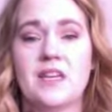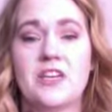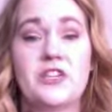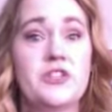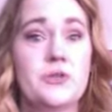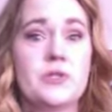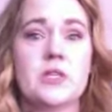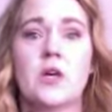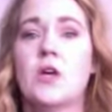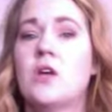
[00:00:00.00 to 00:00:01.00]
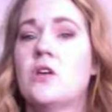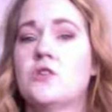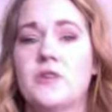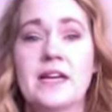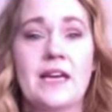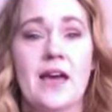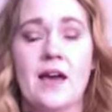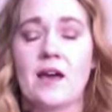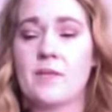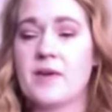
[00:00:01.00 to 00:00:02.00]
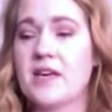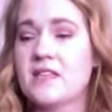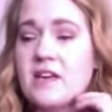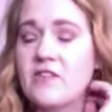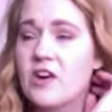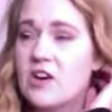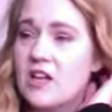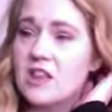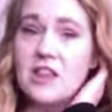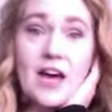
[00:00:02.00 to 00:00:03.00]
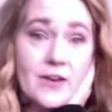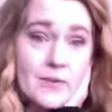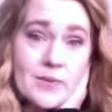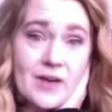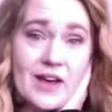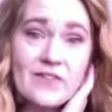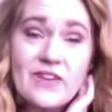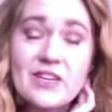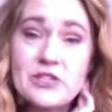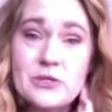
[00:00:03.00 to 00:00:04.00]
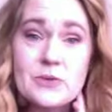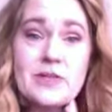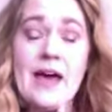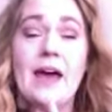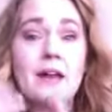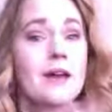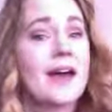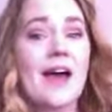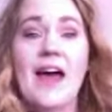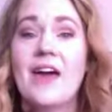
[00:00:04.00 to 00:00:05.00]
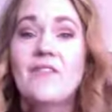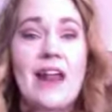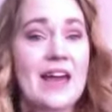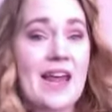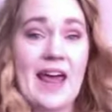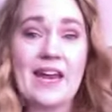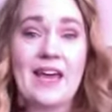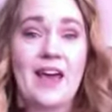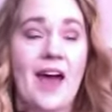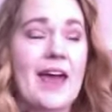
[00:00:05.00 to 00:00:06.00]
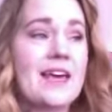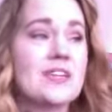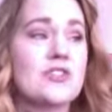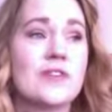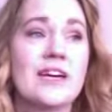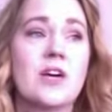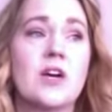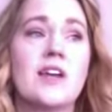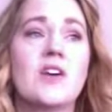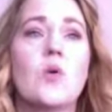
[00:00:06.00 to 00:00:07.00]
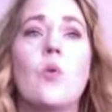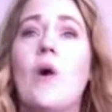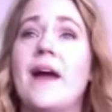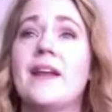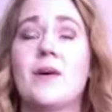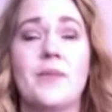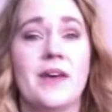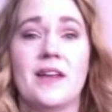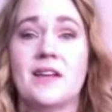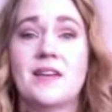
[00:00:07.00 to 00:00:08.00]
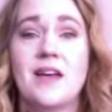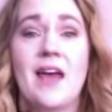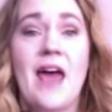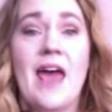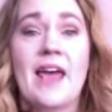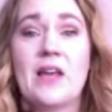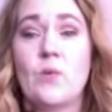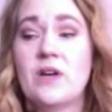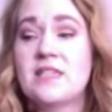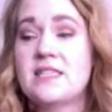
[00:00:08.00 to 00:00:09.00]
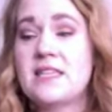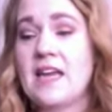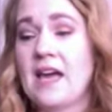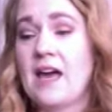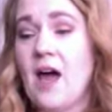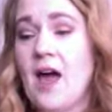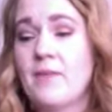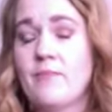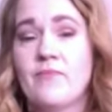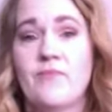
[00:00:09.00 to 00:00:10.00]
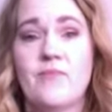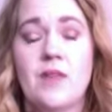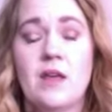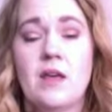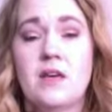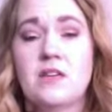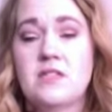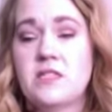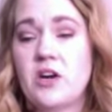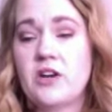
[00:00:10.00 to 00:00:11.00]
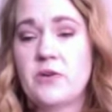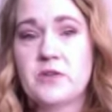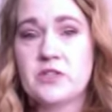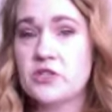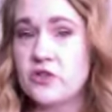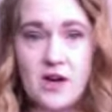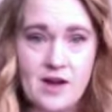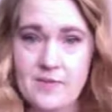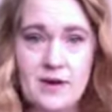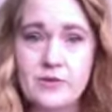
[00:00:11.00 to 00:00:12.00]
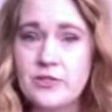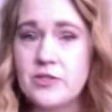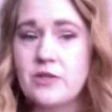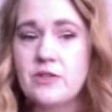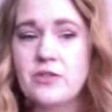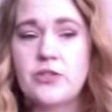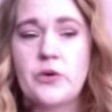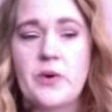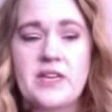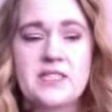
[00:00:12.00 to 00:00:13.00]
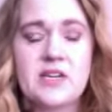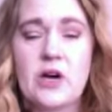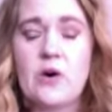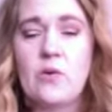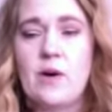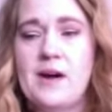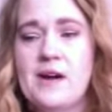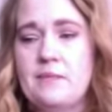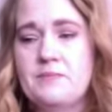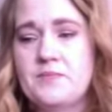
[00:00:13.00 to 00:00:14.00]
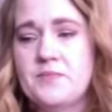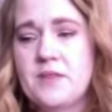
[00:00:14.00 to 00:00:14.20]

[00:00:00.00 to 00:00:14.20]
issues drinking because I've heard a lot of people have issues with that. I haven't had any. I can drink quite a bit in one sitting. I started with a straw about 2 weeks ago